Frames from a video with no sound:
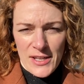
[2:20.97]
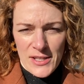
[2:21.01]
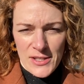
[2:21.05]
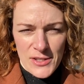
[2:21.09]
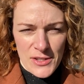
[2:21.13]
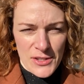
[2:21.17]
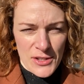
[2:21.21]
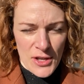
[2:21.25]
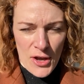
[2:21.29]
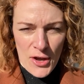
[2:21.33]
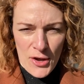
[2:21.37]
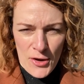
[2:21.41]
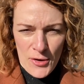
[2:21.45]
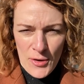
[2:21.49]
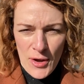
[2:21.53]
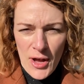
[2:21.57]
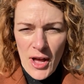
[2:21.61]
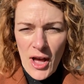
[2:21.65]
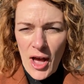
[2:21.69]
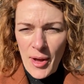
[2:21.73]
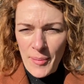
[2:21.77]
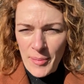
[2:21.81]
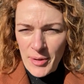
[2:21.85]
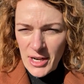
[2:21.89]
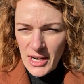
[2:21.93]
So
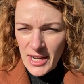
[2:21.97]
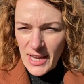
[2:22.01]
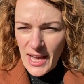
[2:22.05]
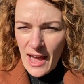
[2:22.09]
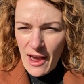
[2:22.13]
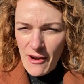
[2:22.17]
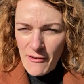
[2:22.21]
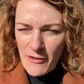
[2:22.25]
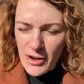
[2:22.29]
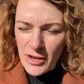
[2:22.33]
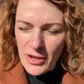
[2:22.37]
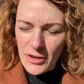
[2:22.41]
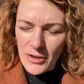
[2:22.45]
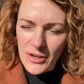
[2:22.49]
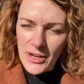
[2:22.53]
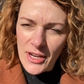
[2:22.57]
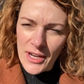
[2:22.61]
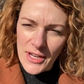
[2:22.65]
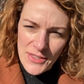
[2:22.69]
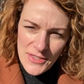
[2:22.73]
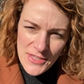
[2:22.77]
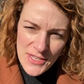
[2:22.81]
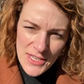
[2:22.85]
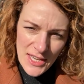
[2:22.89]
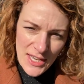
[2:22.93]
I'm going to carry on
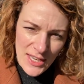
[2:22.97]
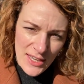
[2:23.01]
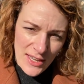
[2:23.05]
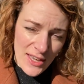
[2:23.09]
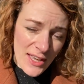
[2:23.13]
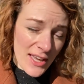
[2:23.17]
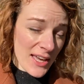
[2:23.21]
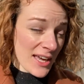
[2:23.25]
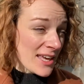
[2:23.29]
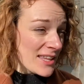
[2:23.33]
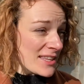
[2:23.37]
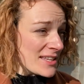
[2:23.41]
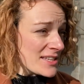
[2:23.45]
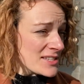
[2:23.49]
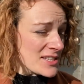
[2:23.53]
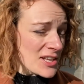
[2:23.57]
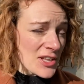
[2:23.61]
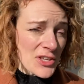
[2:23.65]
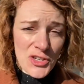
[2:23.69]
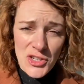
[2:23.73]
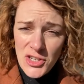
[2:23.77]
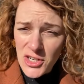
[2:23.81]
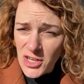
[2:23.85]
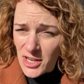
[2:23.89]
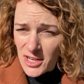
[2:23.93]
hunting in the
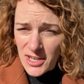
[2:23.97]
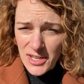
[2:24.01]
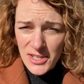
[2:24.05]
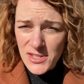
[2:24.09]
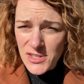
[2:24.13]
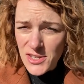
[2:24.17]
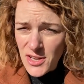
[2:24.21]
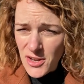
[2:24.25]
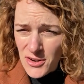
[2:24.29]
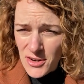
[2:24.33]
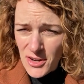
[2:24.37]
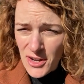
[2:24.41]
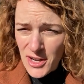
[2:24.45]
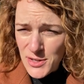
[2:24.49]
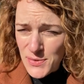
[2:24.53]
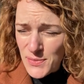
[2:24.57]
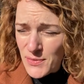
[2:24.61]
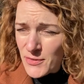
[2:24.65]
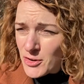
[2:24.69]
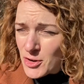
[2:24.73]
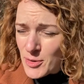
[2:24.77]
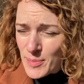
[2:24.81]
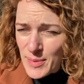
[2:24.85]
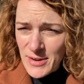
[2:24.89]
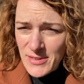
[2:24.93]
sunshine. It's so nice.
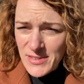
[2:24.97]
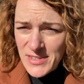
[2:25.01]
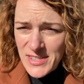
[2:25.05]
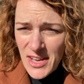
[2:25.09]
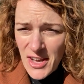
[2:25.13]
We've got a bit of